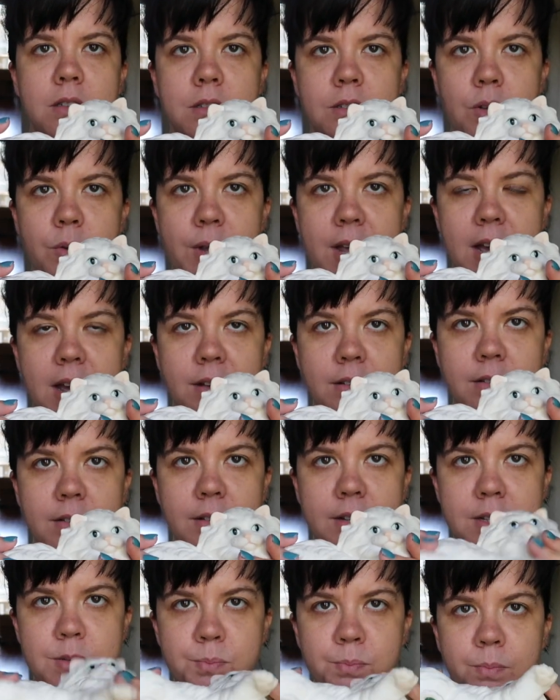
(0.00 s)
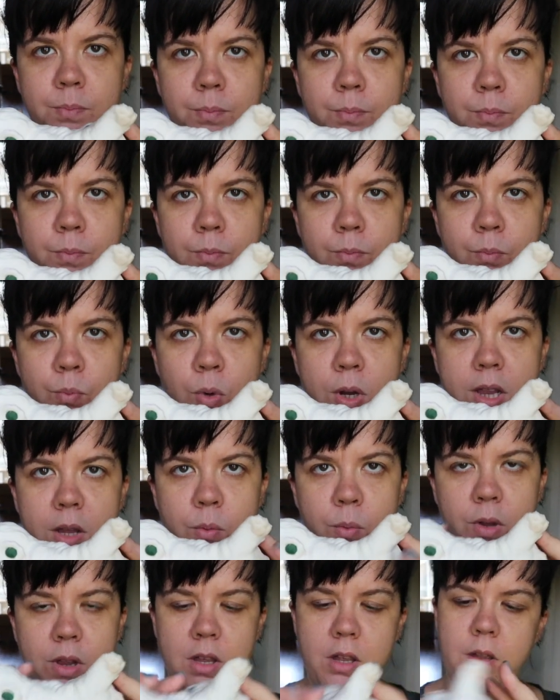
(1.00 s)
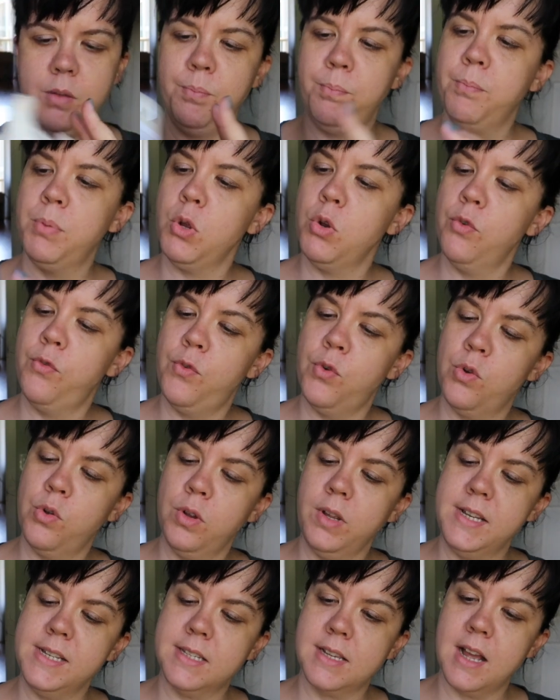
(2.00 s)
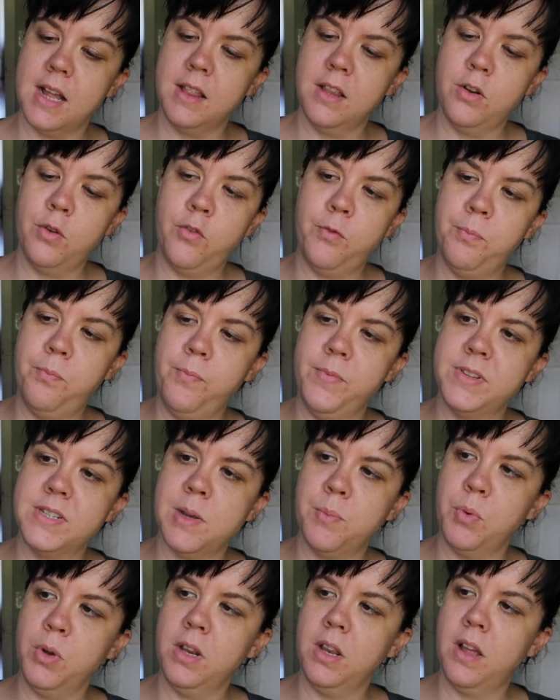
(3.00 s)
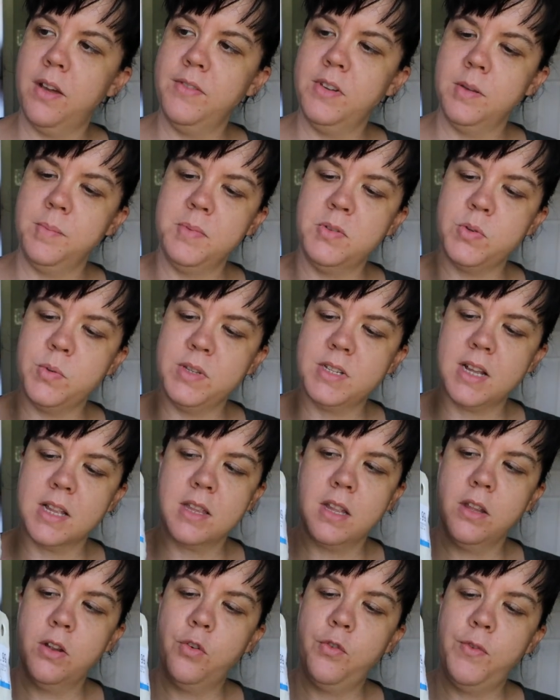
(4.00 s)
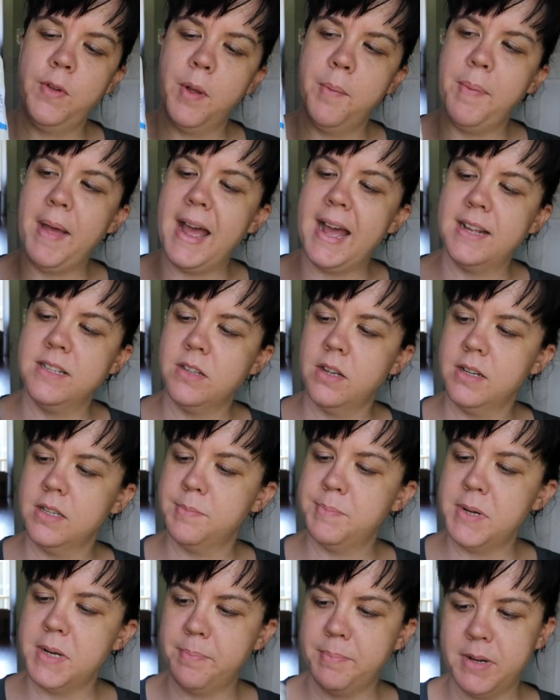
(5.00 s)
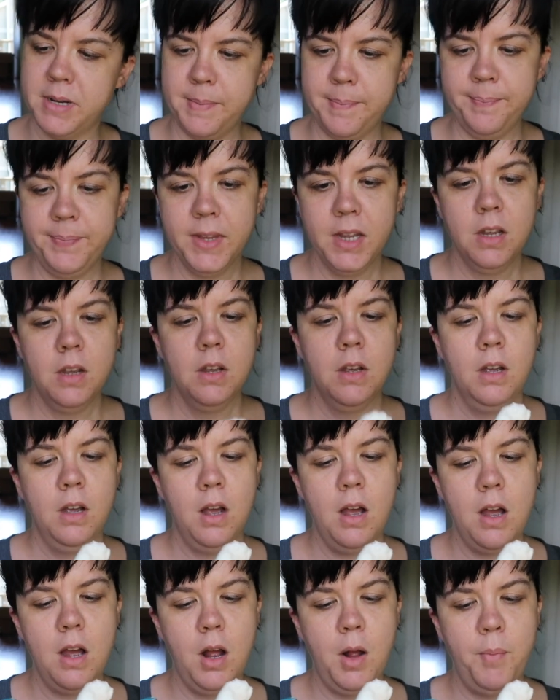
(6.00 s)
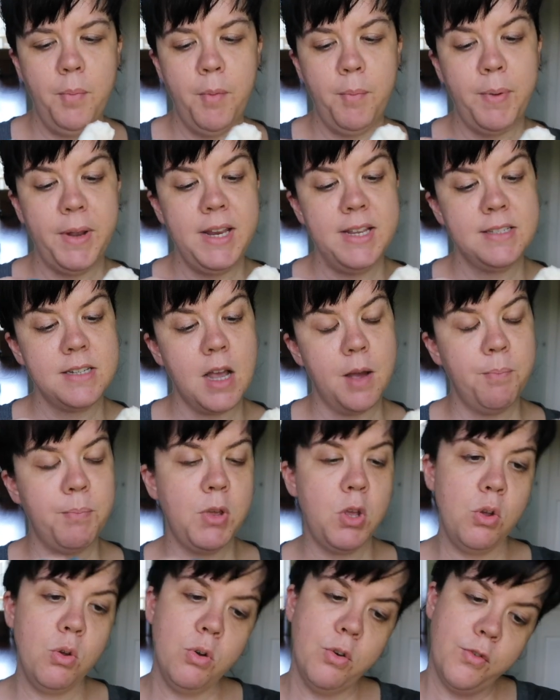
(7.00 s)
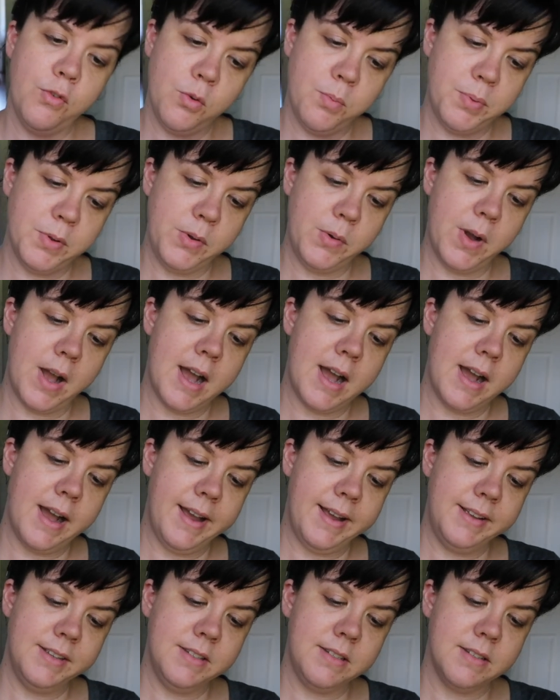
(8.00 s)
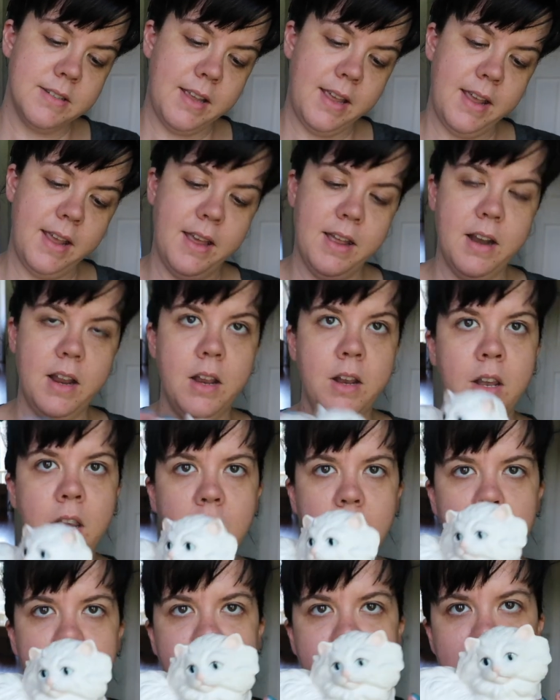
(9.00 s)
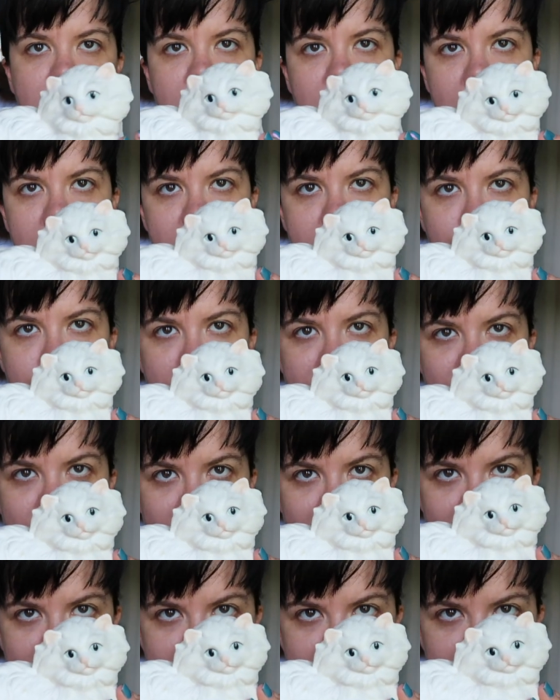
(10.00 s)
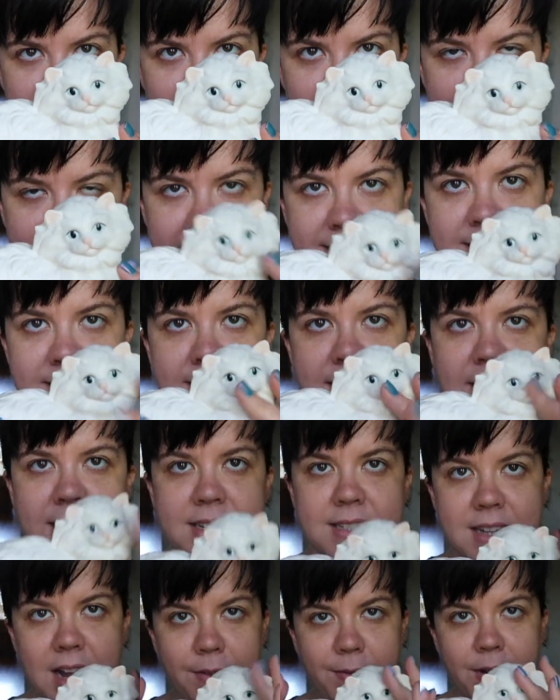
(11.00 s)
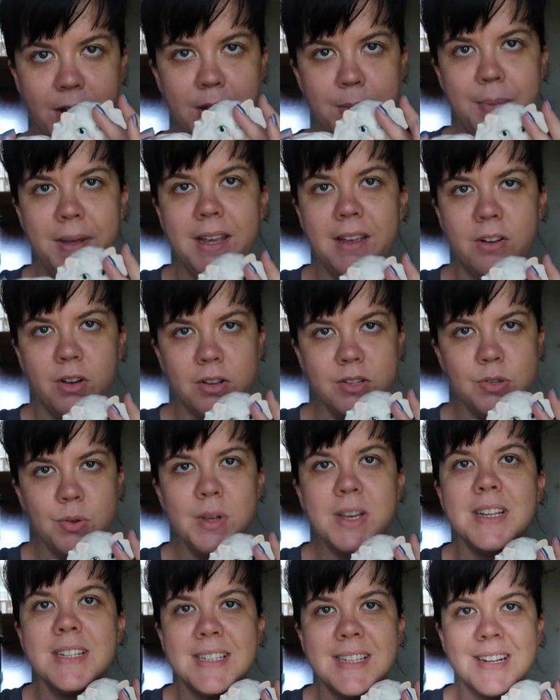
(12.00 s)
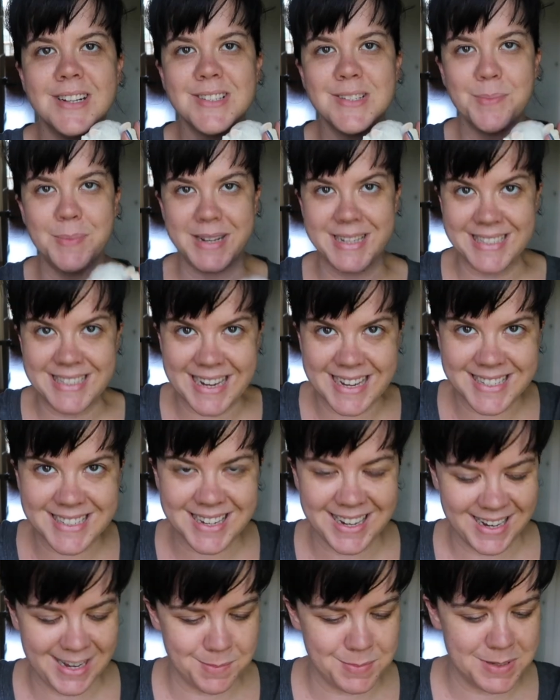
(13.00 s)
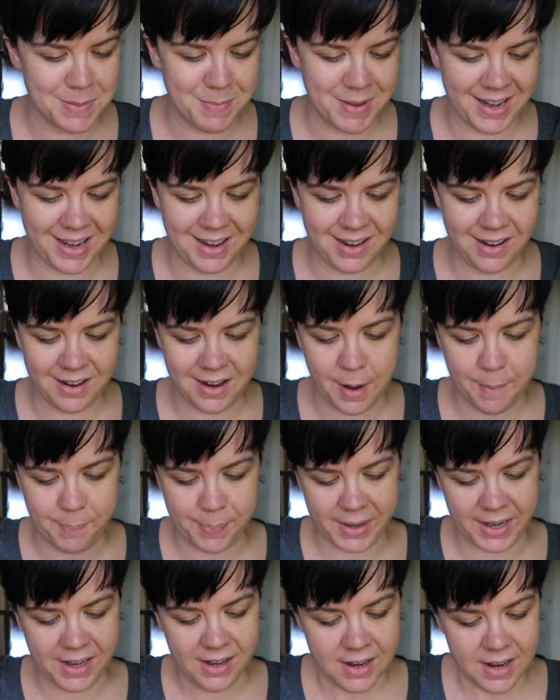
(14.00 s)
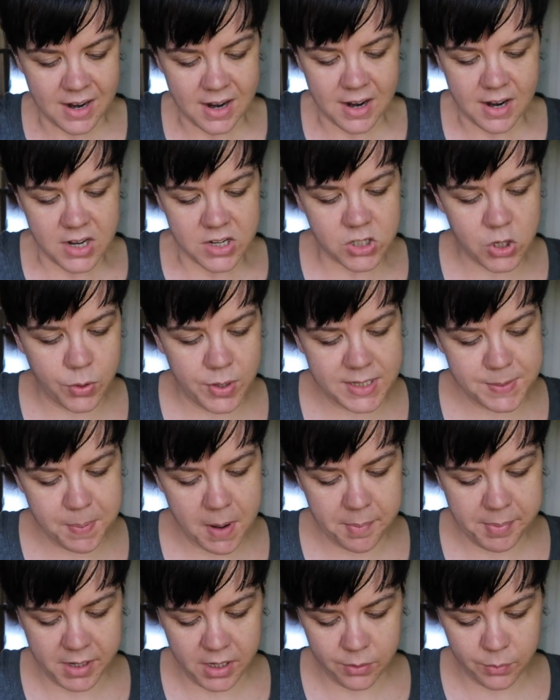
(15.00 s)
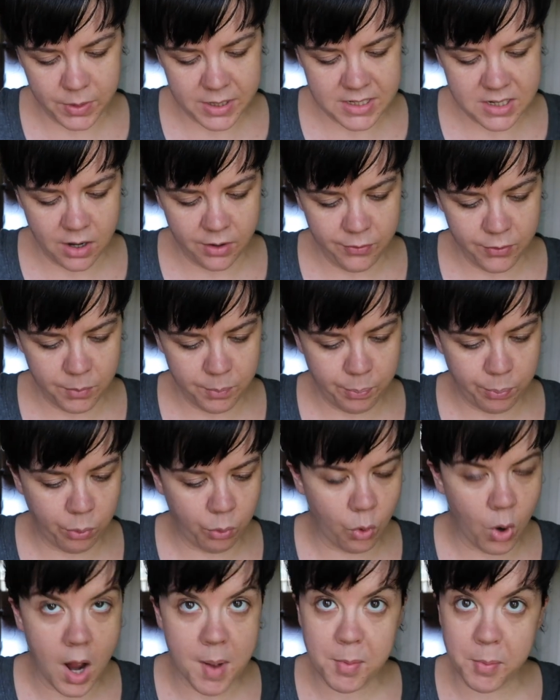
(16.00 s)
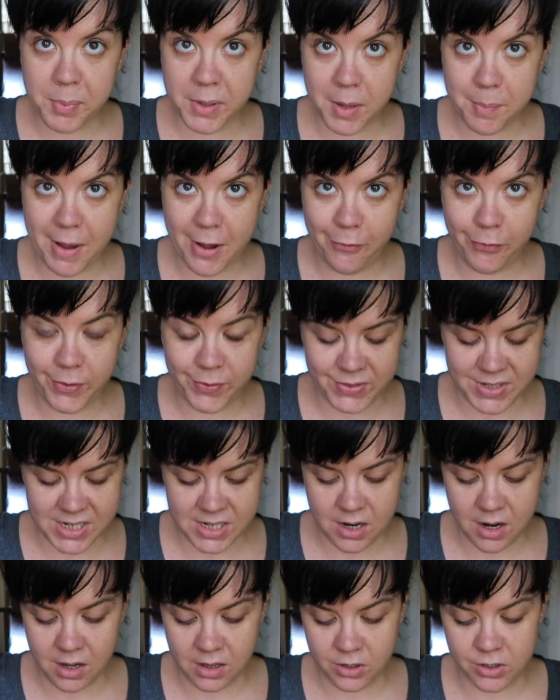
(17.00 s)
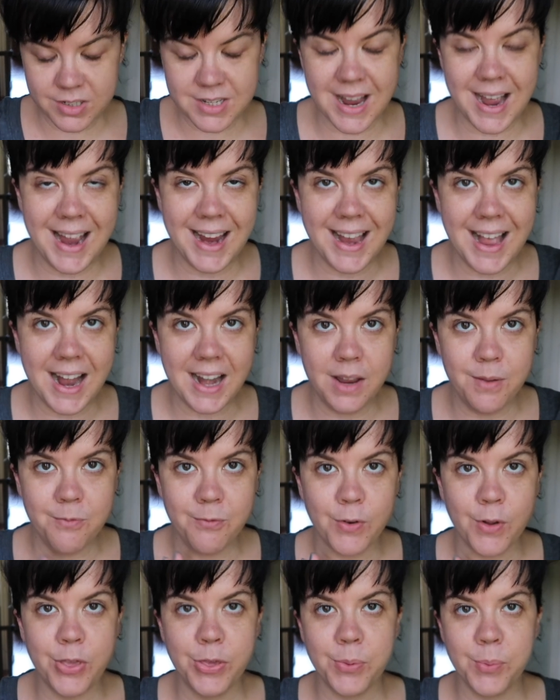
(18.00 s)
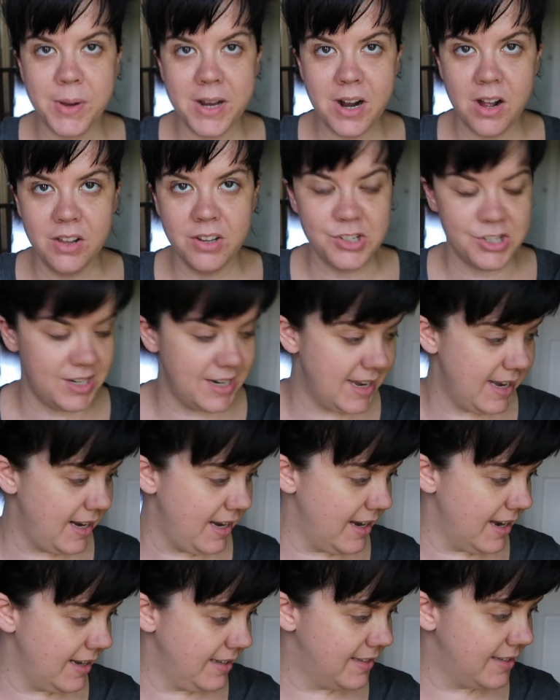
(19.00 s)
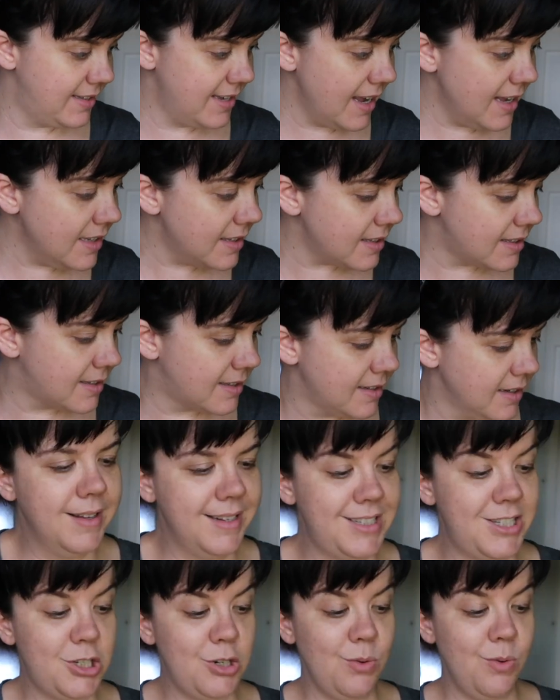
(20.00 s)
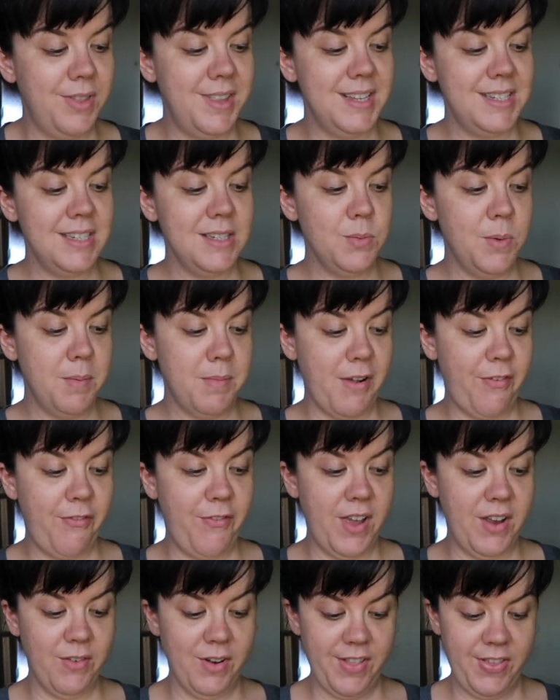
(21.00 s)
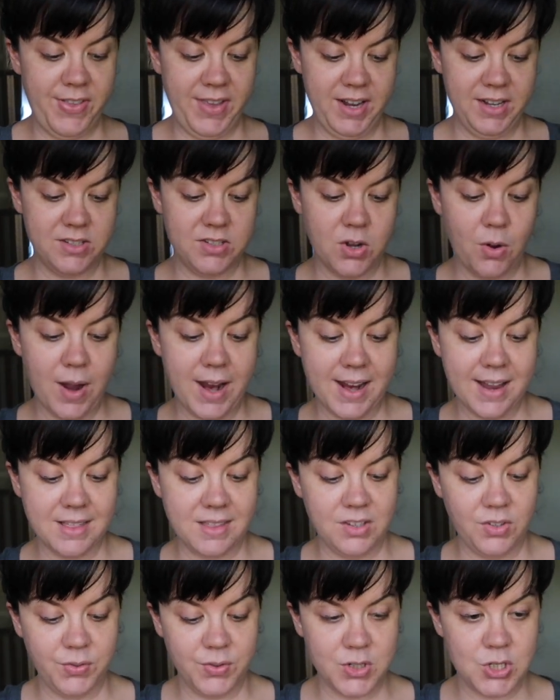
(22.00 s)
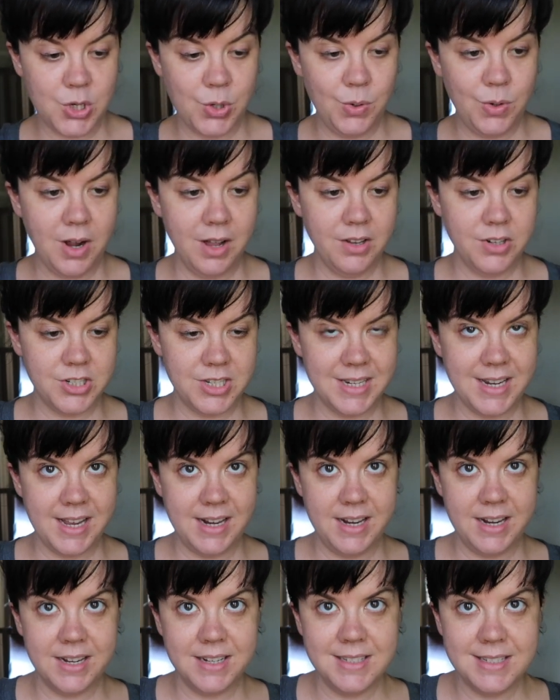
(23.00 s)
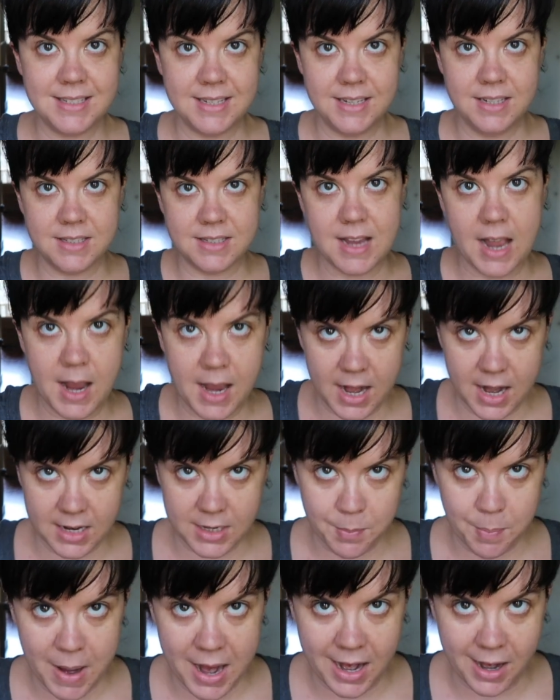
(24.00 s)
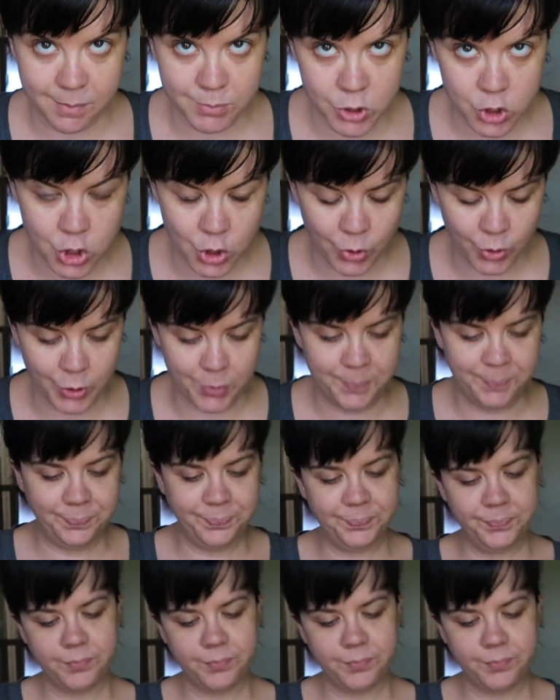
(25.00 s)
So yeah, he's really beautiful. He's got little, someone loved him, so he's got the little felt pads on his bum. But he's got beautiful blue eyes and a lovely little expression on his face. And he's not very big at all, so he can sit on somebody's desk and keep somebody company. So he's probably gonna retail for probably about $15. I got him for $3.99. Let's do, this is one of my favorite things. So I got this for $2.99. I'm gonna have to back up to show you.